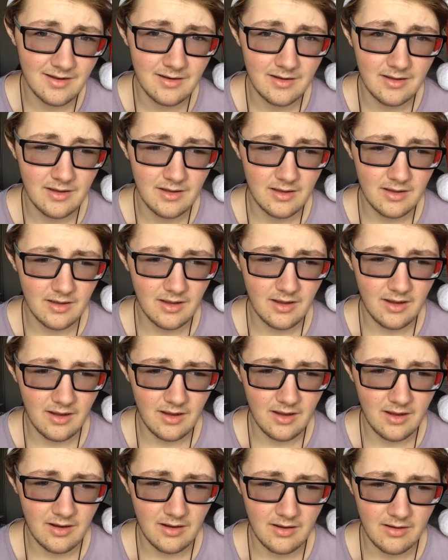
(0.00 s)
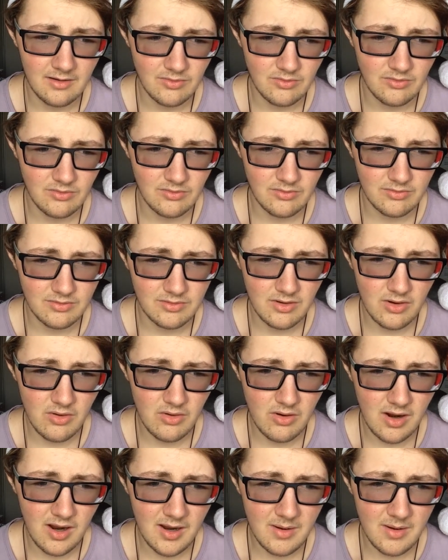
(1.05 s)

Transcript: it, so